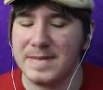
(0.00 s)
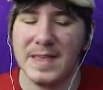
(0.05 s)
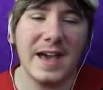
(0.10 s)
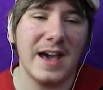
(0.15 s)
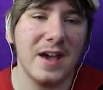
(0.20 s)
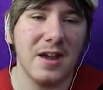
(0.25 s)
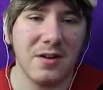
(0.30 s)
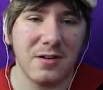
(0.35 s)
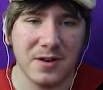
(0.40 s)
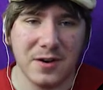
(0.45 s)

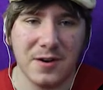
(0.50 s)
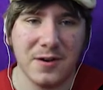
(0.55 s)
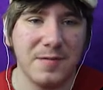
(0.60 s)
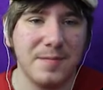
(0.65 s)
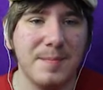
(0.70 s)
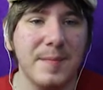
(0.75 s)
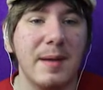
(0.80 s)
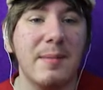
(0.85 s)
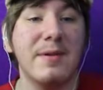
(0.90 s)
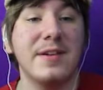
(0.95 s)
I don't know.
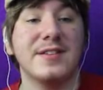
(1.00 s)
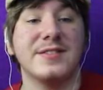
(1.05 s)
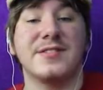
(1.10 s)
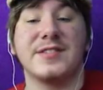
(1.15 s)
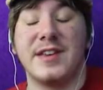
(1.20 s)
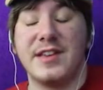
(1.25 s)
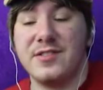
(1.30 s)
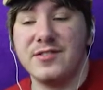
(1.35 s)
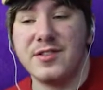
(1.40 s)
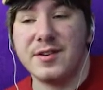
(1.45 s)
Maybe his
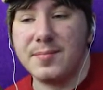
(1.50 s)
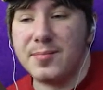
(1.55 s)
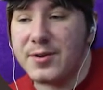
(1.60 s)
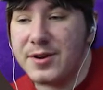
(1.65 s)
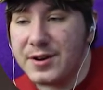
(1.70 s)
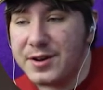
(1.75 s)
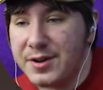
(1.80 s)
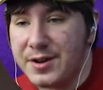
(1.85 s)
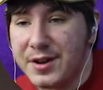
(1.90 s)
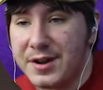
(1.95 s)
skins are
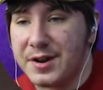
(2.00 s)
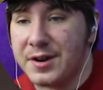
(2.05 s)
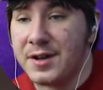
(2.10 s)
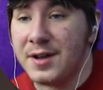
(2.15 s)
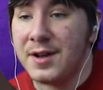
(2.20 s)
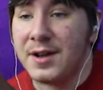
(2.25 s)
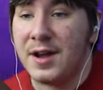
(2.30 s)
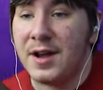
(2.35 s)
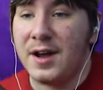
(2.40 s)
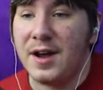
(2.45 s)
pretty good.
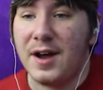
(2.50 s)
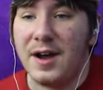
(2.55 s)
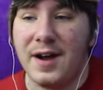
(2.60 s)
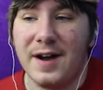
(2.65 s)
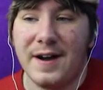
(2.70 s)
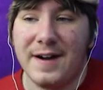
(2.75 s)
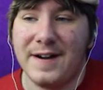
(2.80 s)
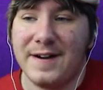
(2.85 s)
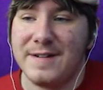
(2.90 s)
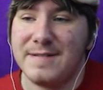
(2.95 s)

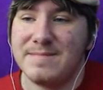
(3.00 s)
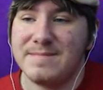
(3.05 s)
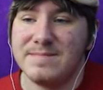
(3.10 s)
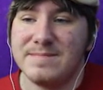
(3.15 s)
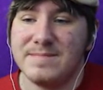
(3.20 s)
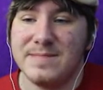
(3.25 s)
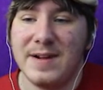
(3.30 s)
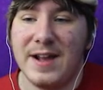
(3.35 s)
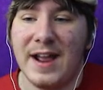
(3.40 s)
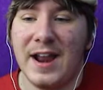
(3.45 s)

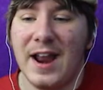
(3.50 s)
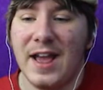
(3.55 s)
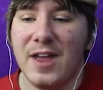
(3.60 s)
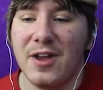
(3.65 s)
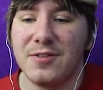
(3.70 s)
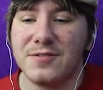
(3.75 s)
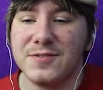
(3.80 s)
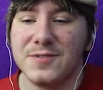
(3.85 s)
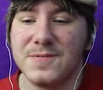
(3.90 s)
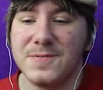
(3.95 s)
And I
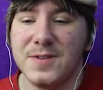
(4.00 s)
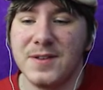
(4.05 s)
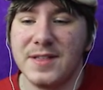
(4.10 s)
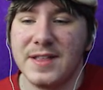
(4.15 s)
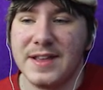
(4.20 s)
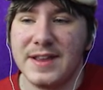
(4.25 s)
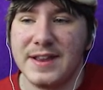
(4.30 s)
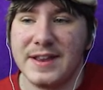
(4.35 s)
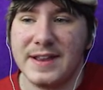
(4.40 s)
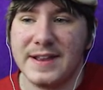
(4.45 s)
also feel
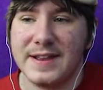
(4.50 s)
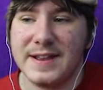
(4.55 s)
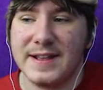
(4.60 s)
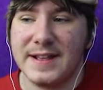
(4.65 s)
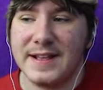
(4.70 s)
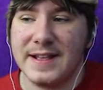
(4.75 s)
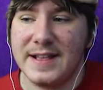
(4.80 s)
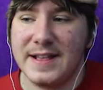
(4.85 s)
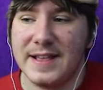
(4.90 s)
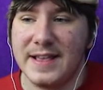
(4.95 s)
like
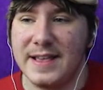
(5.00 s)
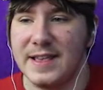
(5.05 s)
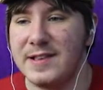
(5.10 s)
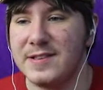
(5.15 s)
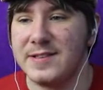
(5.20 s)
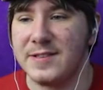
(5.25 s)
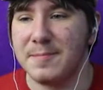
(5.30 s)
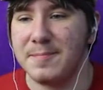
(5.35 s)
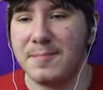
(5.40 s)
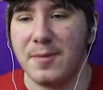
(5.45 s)

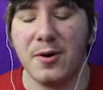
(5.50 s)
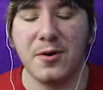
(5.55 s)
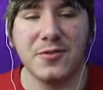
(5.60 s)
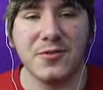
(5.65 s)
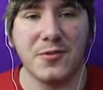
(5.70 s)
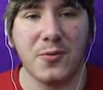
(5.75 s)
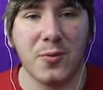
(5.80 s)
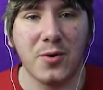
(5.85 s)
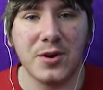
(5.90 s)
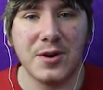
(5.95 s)
he's the
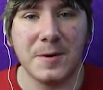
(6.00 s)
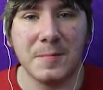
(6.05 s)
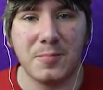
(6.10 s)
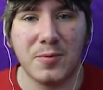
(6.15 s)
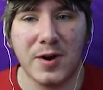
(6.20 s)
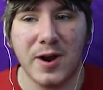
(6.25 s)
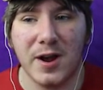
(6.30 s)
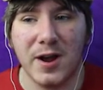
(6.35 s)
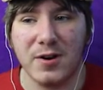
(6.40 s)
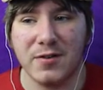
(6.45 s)
most
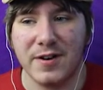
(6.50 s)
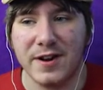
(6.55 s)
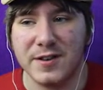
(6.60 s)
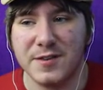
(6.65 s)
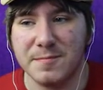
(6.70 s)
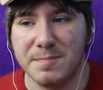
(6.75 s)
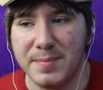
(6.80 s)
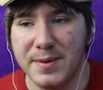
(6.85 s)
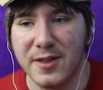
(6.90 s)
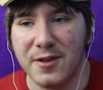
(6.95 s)

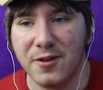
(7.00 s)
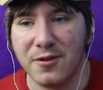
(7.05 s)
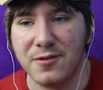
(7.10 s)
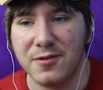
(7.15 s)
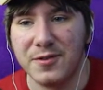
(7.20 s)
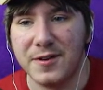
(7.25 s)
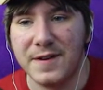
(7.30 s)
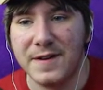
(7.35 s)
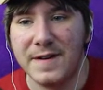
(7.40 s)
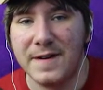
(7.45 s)
work-in-progress
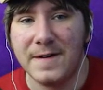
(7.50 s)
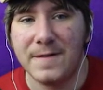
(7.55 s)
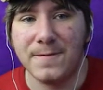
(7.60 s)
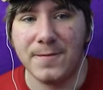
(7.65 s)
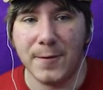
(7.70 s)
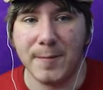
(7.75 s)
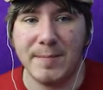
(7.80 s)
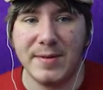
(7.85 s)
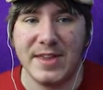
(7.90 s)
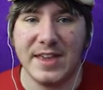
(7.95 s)
build
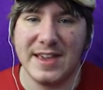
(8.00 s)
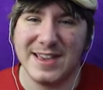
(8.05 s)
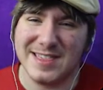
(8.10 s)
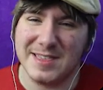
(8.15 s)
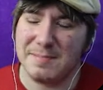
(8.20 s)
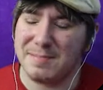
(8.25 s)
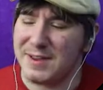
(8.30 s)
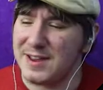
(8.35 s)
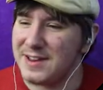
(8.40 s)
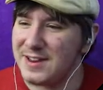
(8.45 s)
for being in
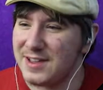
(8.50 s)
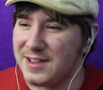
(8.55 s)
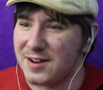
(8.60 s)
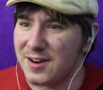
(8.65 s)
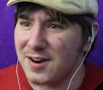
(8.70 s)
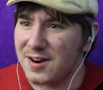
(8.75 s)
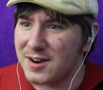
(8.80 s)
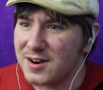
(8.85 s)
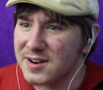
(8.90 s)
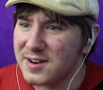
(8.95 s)
the
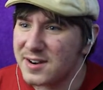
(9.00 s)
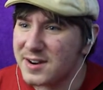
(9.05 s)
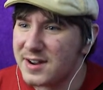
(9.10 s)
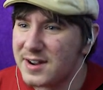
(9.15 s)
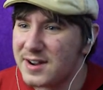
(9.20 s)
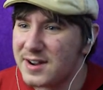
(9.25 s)
PTR.